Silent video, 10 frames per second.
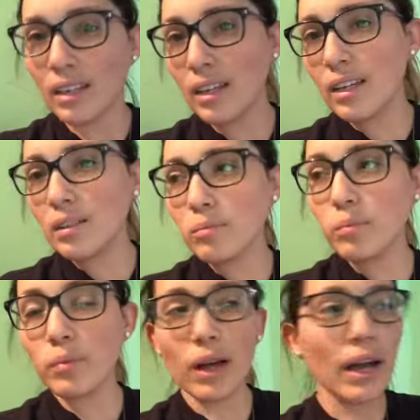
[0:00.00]
And
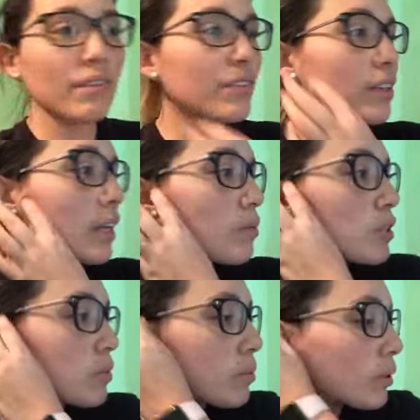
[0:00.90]
I feel like
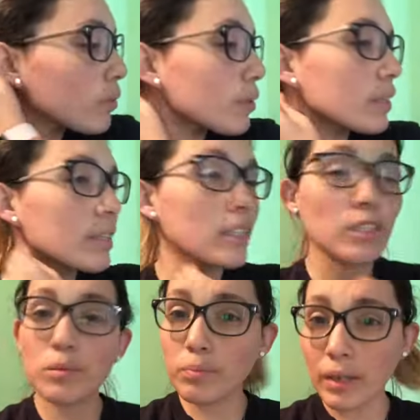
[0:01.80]
most people were gonna
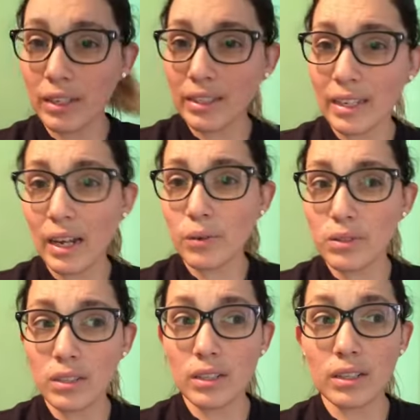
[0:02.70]
expect that I
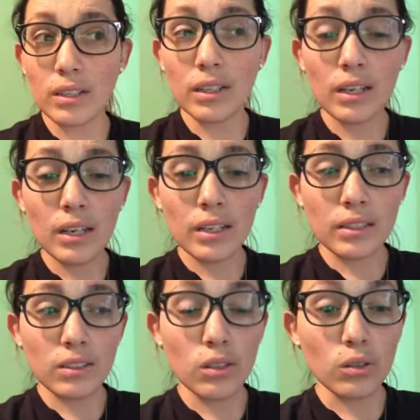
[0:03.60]
was gonna,
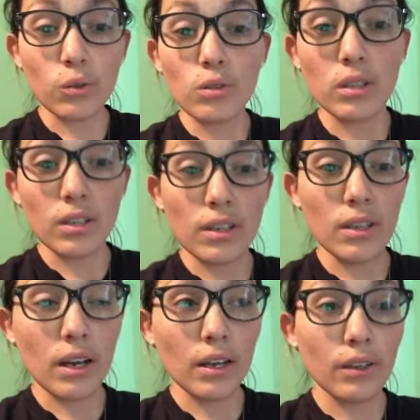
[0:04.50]
you know, lose it, and
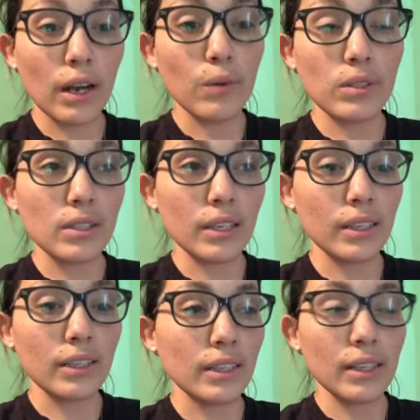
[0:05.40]
that I was
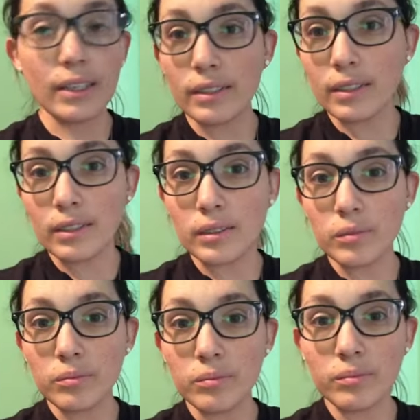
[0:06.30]
like gonna like
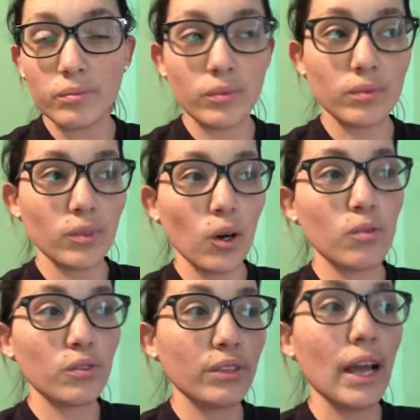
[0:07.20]

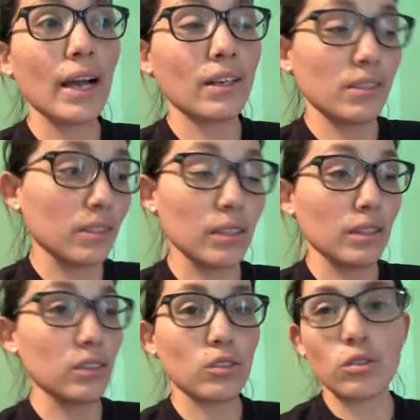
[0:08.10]
overreact, because
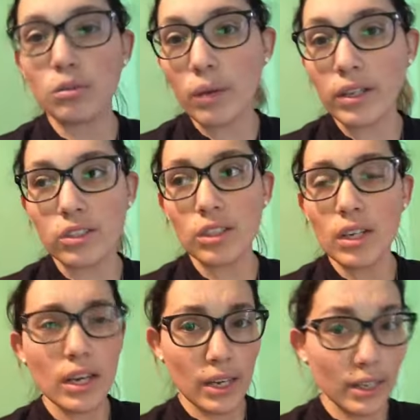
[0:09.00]
it's too much.
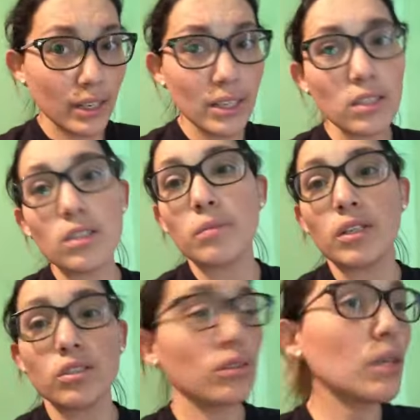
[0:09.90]
And it is too
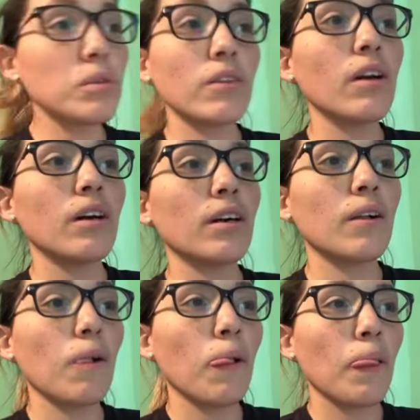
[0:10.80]
much, don't get me wrong.
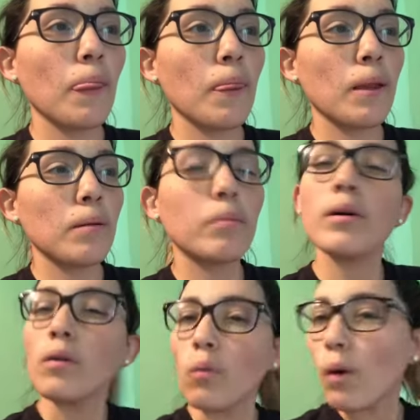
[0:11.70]

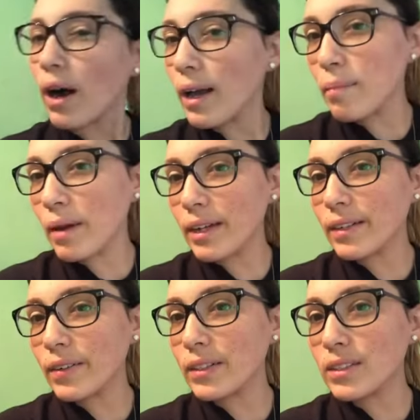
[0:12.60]
But why am I
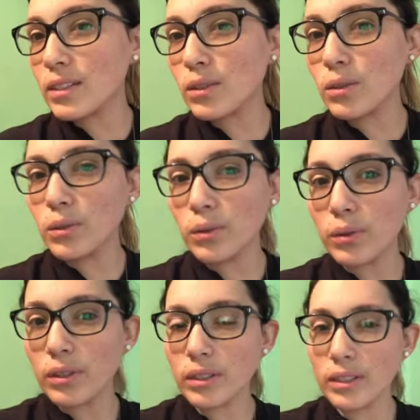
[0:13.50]
going to